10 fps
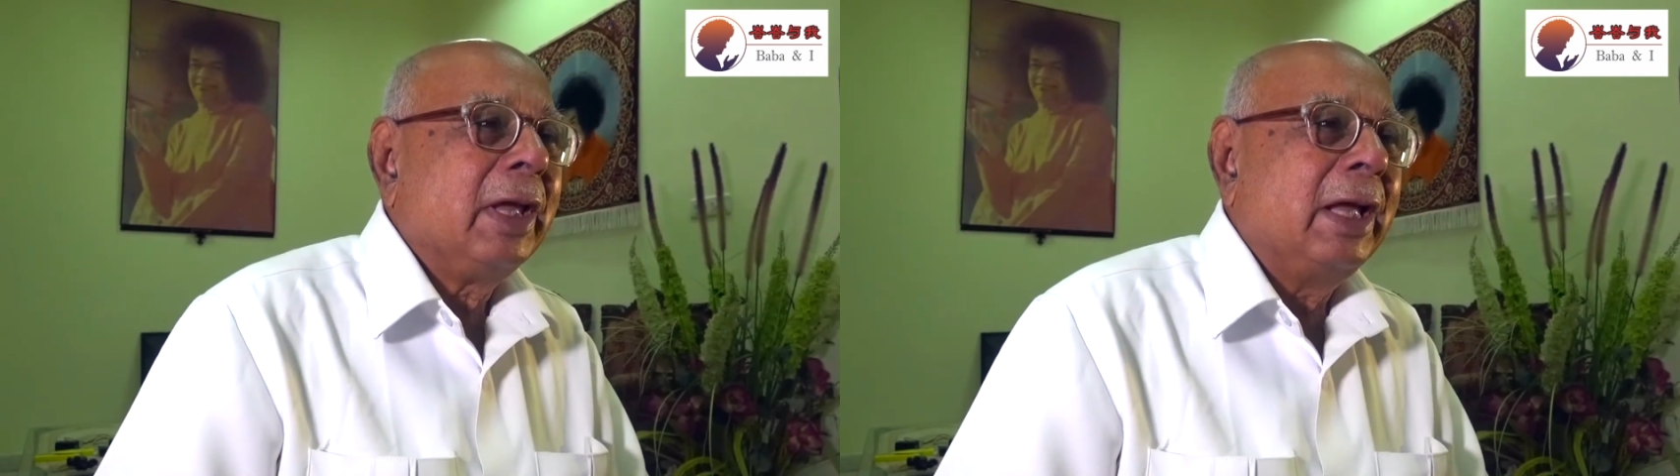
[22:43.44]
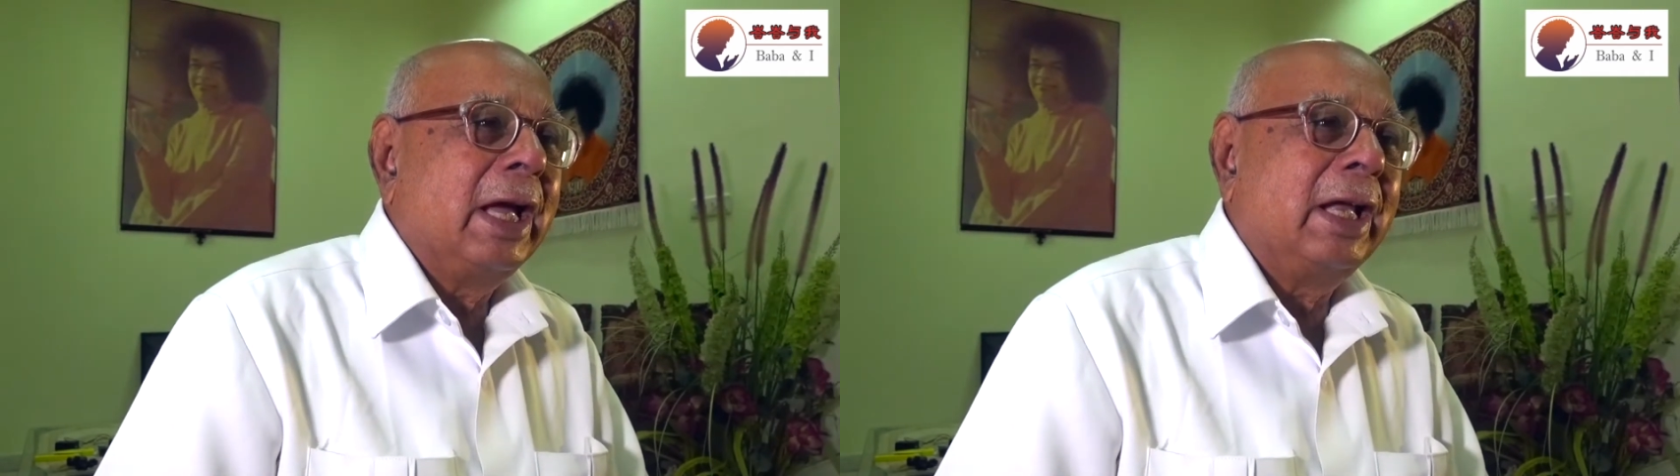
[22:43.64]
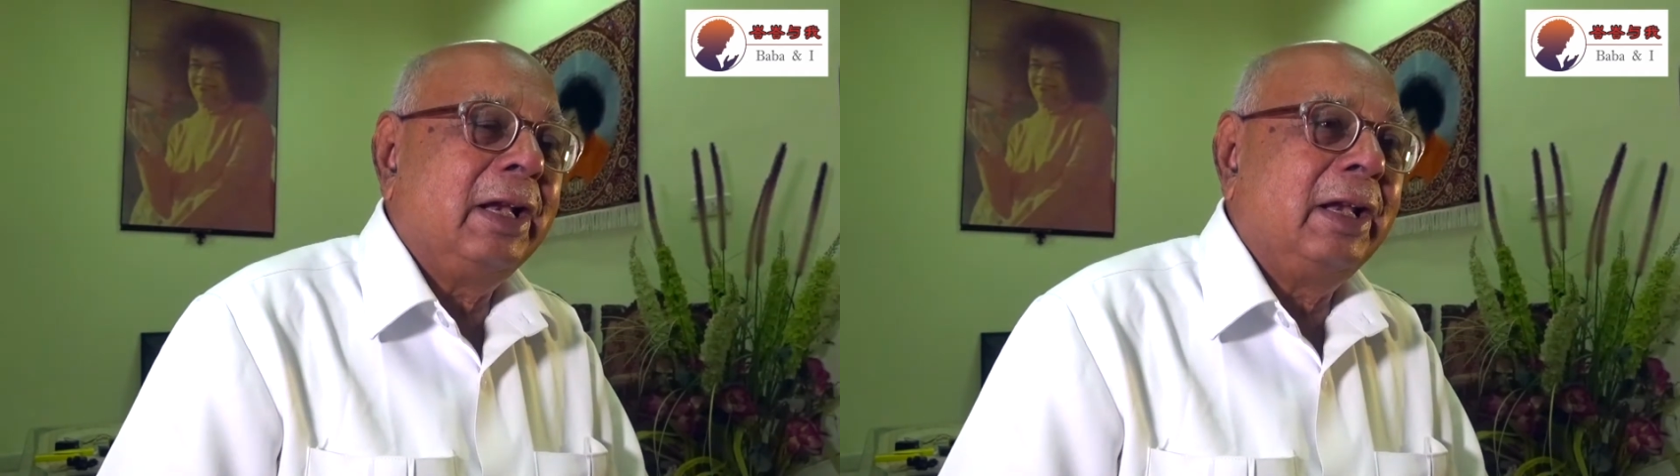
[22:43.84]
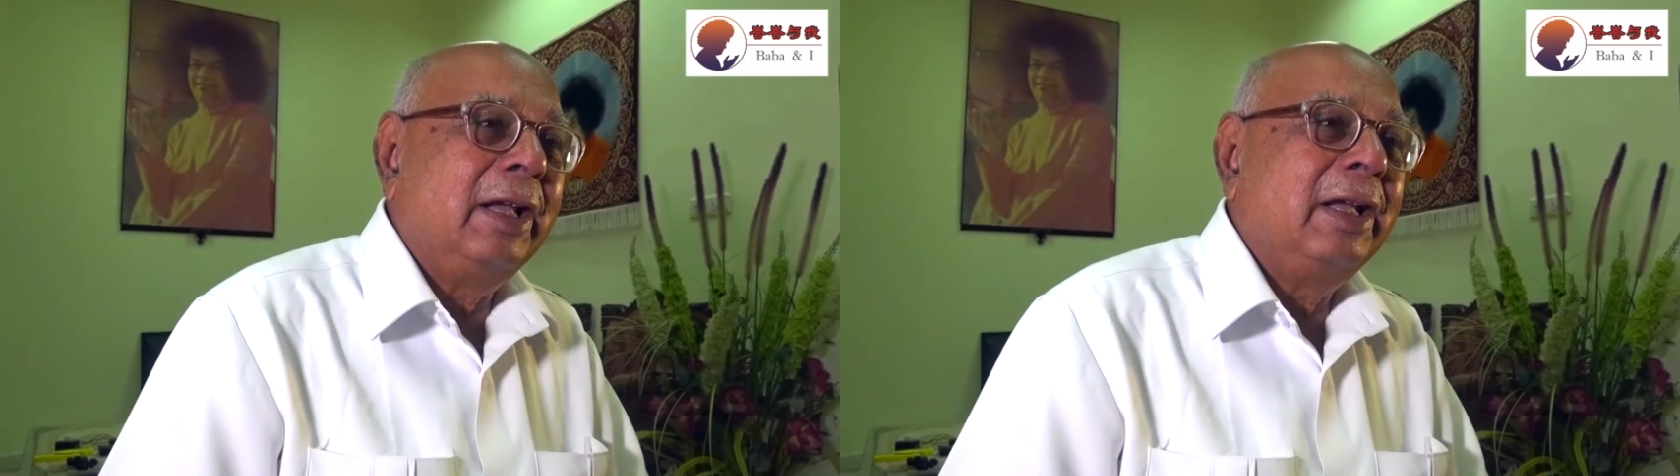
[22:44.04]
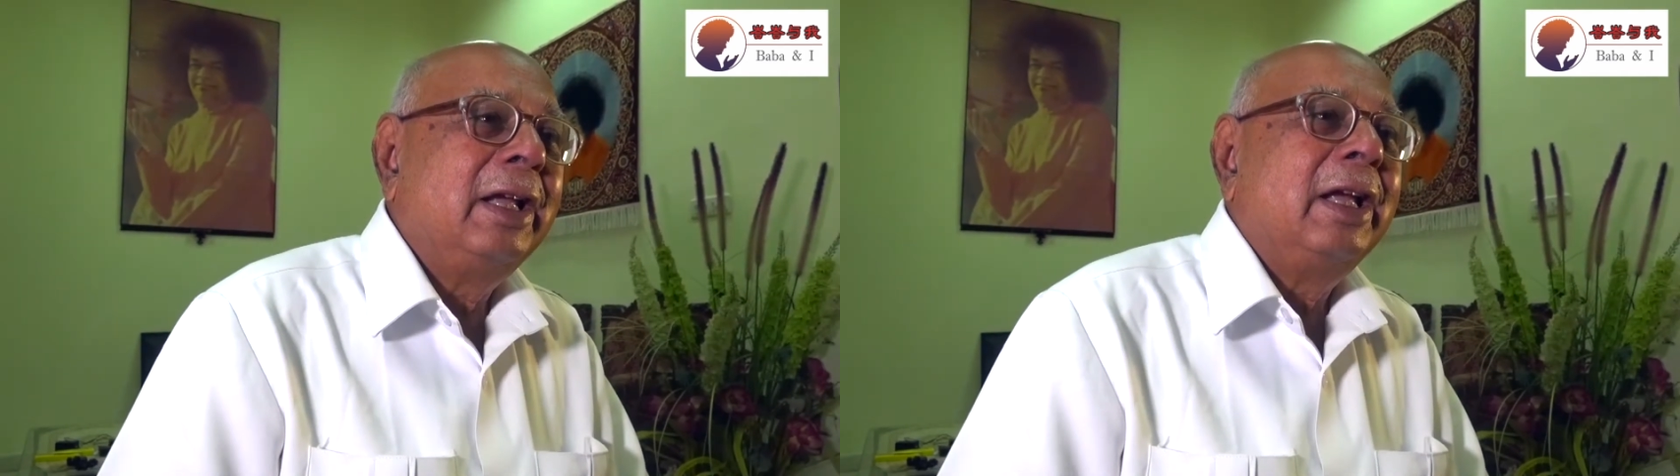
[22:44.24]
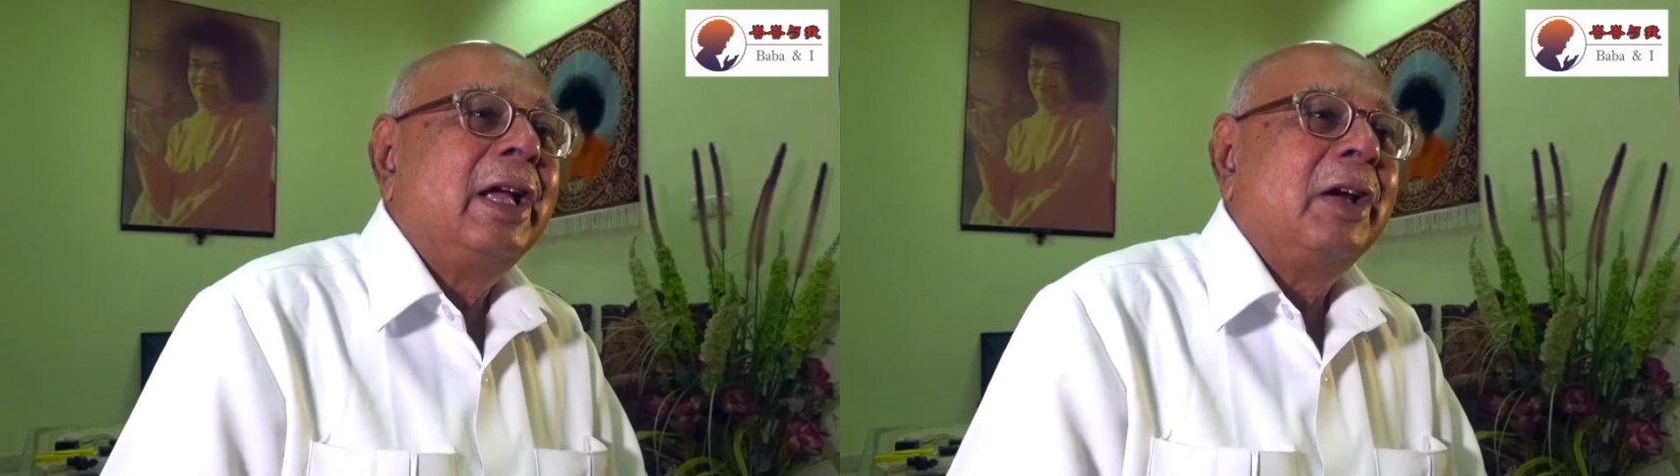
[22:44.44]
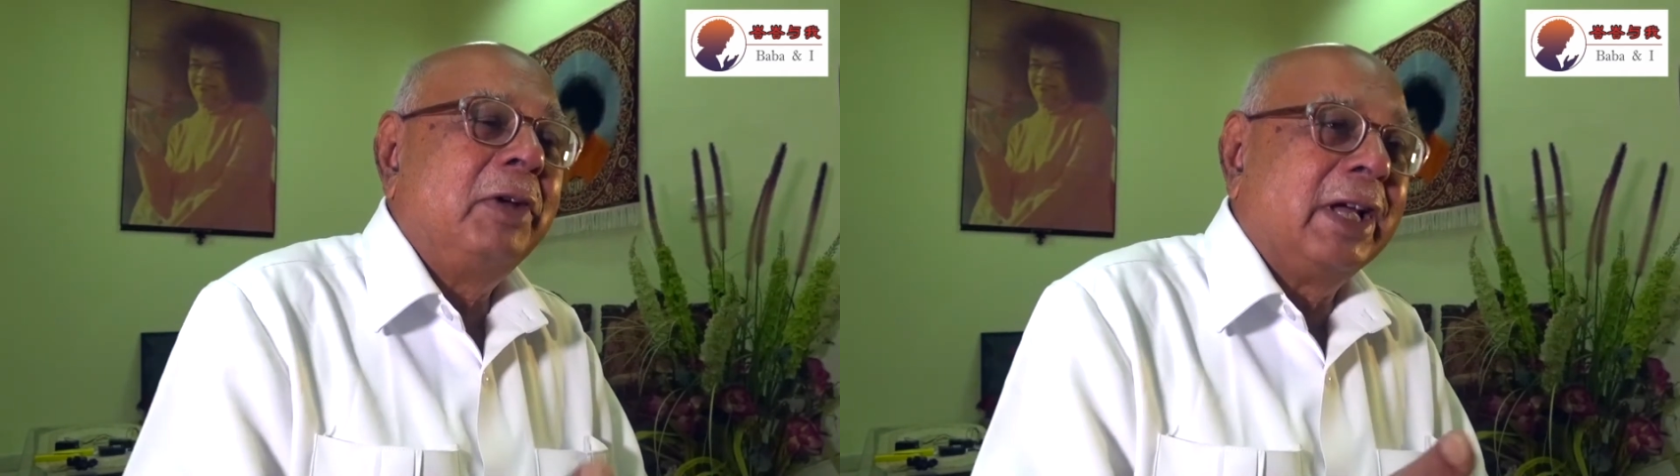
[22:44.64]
And we